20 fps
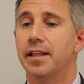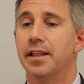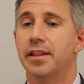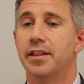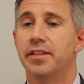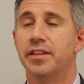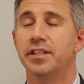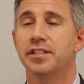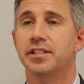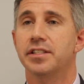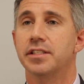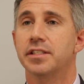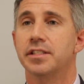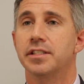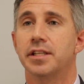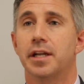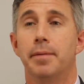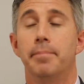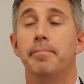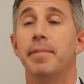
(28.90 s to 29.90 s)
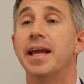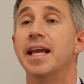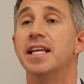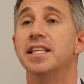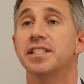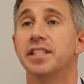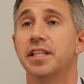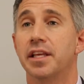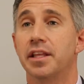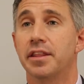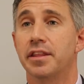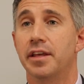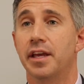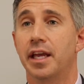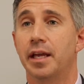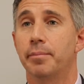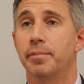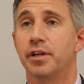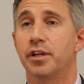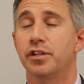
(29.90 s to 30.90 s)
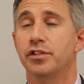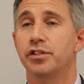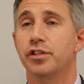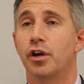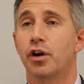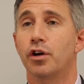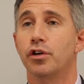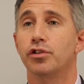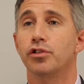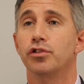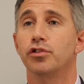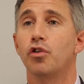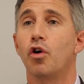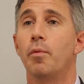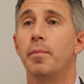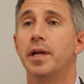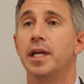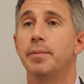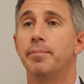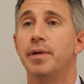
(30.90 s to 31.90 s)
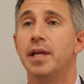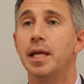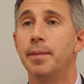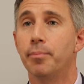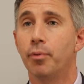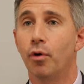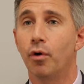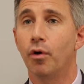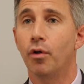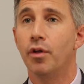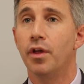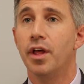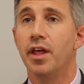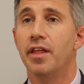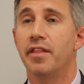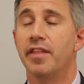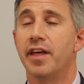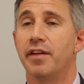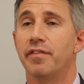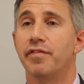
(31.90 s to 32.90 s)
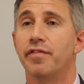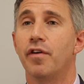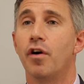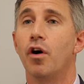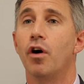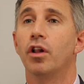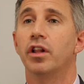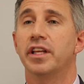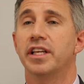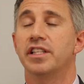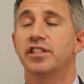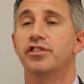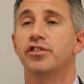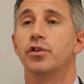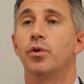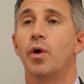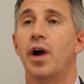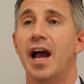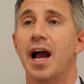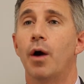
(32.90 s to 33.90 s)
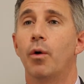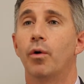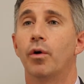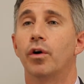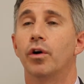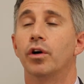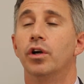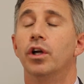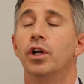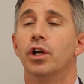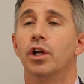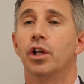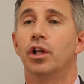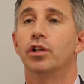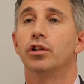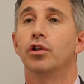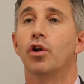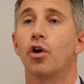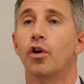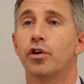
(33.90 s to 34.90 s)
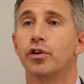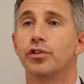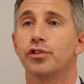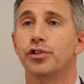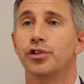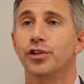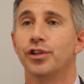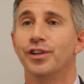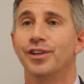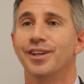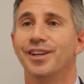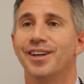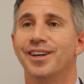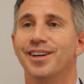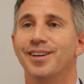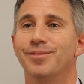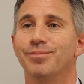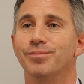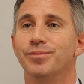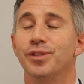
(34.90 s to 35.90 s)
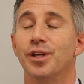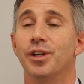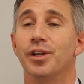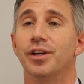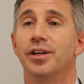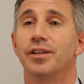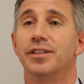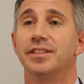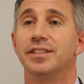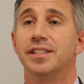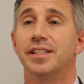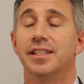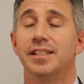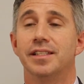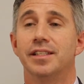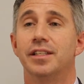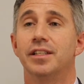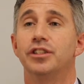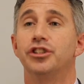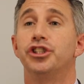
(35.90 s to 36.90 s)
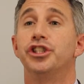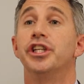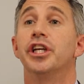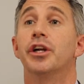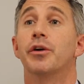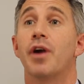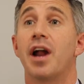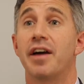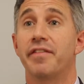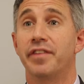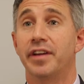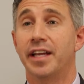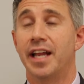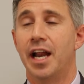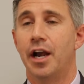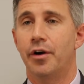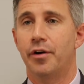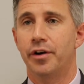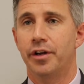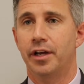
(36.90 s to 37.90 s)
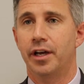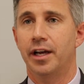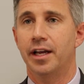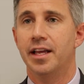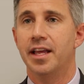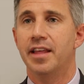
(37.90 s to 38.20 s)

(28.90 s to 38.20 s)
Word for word: This is an amazing thing because there are so many people that fall into our uh, large um, uh, geographic area,